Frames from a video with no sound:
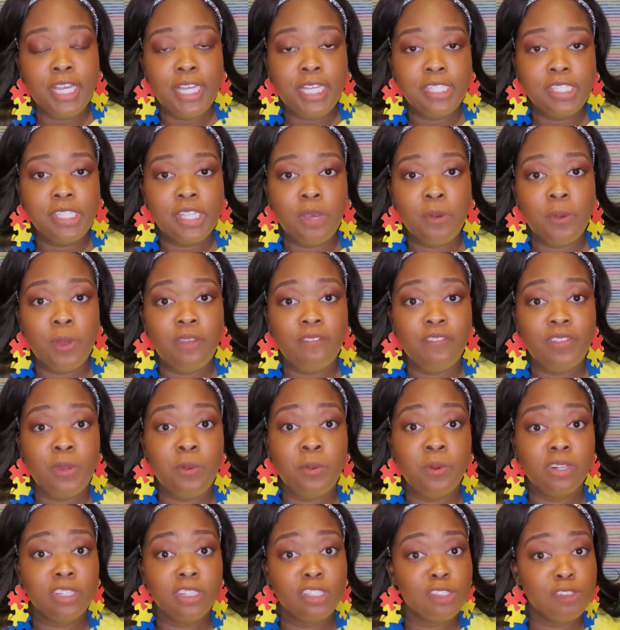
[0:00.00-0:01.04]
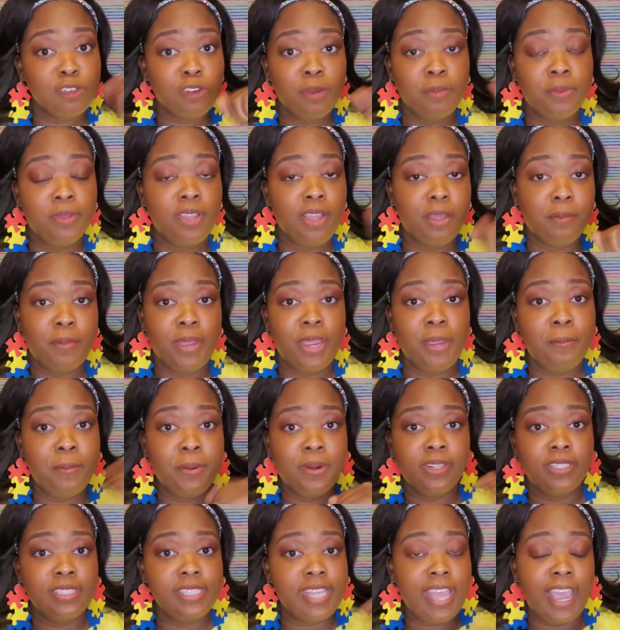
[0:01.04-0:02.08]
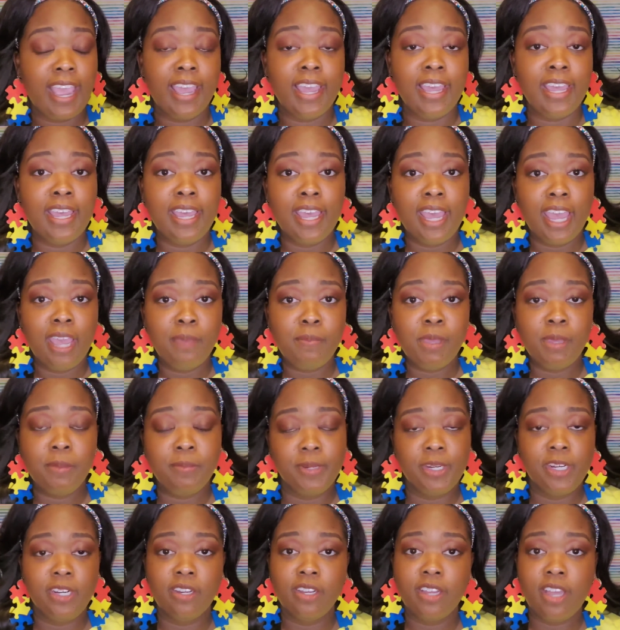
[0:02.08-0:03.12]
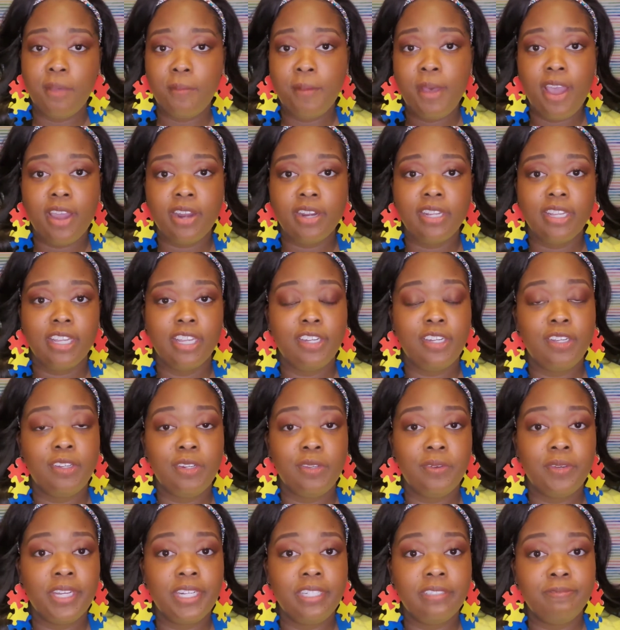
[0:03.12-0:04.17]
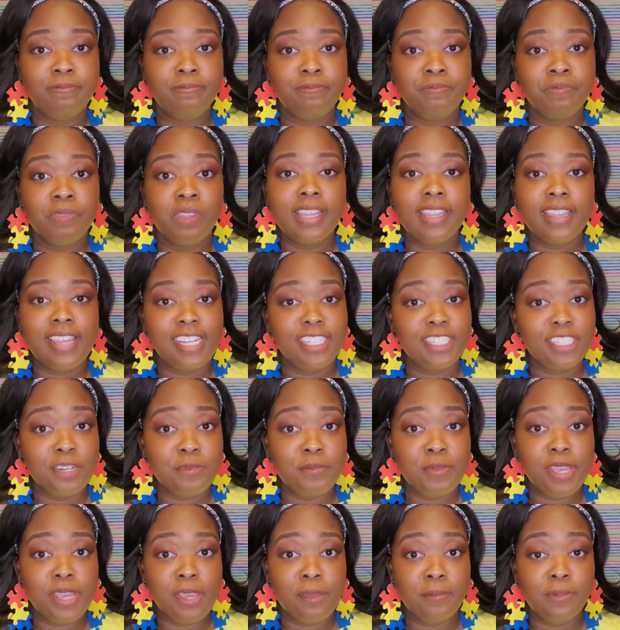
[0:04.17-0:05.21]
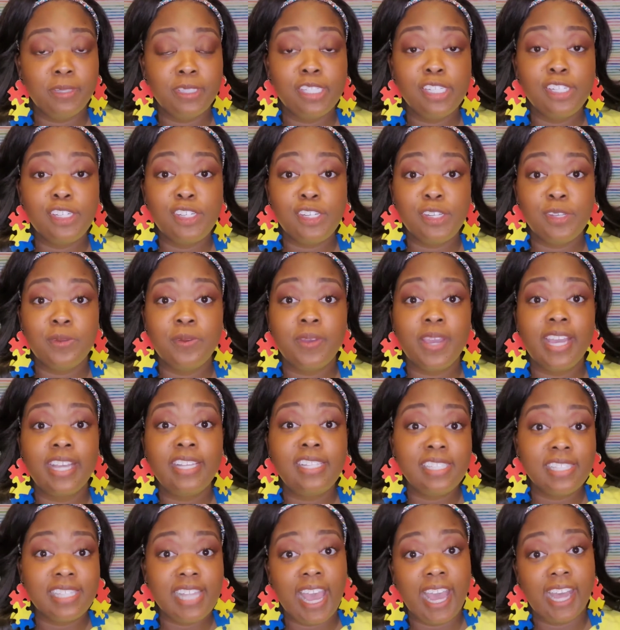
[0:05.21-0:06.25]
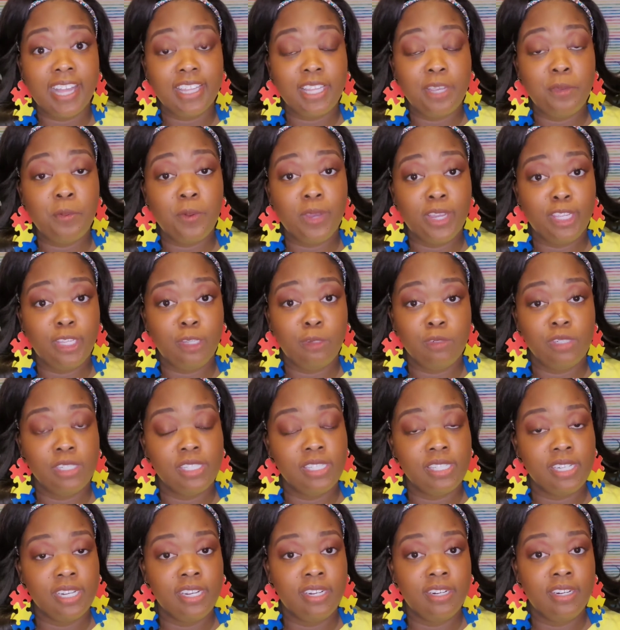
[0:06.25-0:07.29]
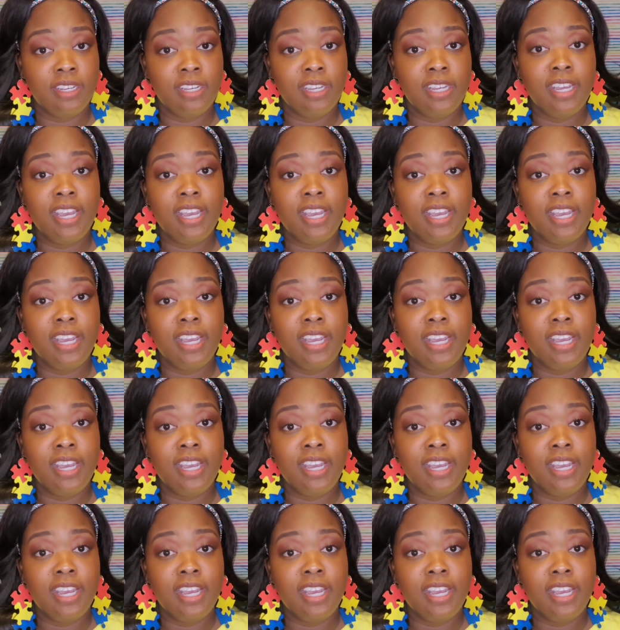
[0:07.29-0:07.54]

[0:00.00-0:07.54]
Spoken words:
So if you were to scribble on paper and say, hey, baby girl, come on, can you do it? They should be able to do exactly what you just did.